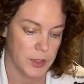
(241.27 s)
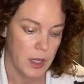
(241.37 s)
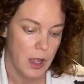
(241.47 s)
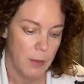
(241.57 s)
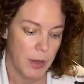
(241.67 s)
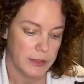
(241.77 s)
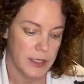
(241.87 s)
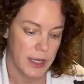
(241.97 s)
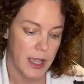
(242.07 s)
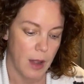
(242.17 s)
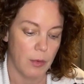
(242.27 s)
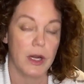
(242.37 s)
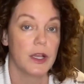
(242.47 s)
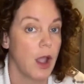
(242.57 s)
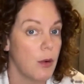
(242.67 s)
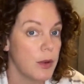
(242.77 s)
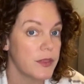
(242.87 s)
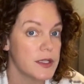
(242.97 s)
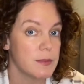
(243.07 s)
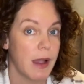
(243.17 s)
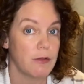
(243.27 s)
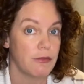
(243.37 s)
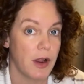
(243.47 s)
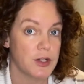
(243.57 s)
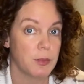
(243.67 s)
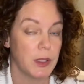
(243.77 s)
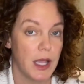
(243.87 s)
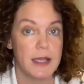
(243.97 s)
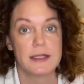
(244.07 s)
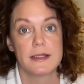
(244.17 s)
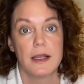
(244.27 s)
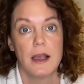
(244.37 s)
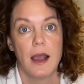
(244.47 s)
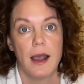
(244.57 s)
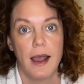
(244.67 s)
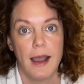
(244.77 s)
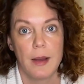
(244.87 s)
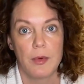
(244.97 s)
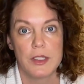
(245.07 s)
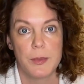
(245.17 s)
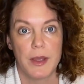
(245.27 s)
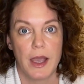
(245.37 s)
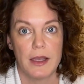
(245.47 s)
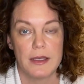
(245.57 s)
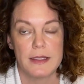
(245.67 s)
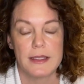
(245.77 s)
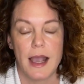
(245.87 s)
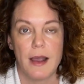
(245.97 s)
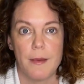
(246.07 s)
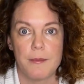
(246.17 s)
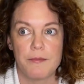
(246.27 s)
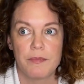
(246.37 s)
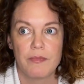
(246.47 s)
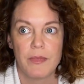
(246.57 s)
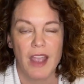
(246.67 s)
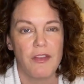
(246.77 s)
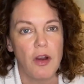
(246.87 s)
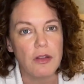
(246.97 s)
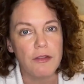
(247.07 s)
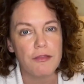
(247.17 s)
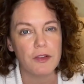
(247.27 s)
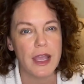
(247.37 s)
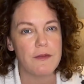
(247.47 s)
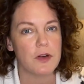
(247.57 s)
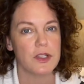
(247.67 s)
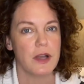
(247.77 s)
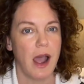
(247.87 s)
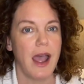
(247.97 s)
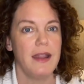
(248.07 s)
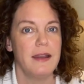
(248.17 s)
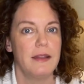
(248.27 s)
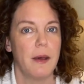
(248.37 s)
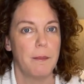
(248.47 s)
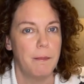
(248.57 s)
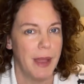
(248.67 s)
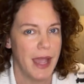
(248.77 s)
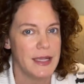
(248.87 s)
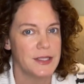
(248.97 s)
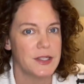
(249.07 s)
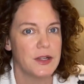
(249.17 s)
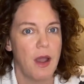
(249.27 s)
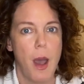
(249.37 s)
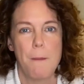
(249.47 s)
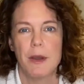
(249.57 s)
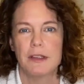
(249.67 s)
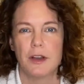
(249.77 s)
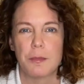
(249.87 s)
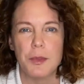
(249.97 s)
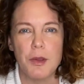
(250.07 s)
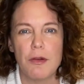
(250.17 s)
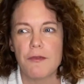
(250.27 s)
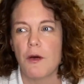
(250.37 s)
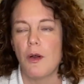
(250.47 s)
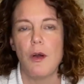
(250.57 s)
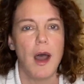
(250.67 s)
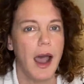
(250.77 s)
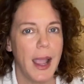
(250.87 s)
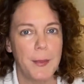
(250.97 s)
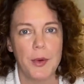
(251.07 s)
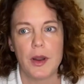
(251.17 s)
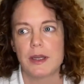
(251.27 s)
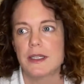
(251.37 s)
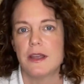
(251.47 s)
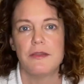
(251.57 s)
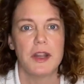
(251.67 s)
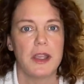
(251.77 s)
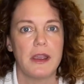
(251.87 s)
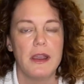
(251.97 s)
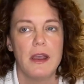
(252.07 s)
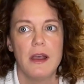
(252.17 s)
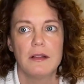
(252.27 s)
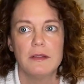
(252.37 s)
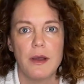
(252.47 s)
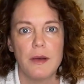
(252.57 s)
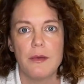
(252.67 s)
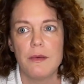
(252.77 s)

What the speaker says: But yeah, we're going to go with these Mountain Fresh Plus hybrids because I've heard the flavor's not the best, but they're beautiful, high productivity, low